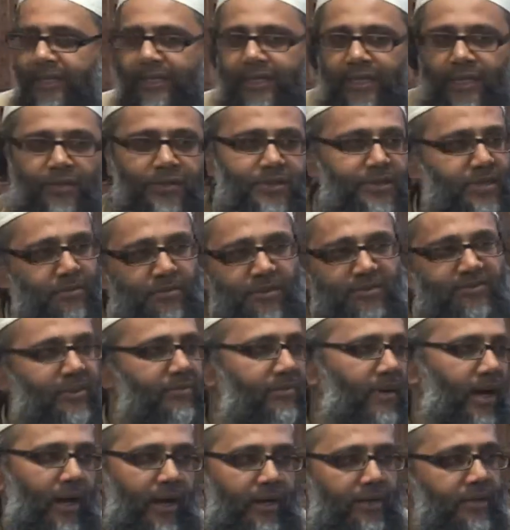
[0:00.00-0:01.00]
ideal, some of
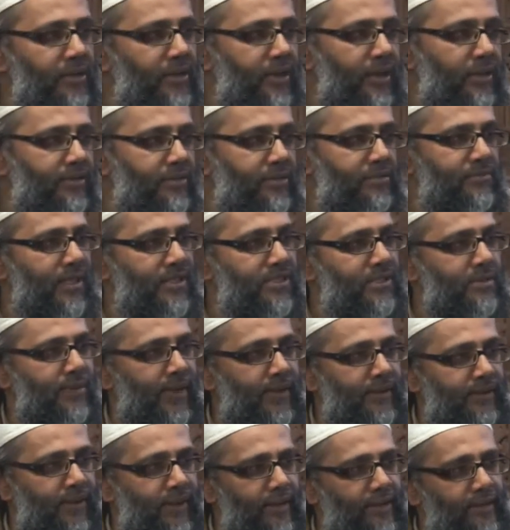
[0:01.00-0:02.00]
them are, and you can't do much about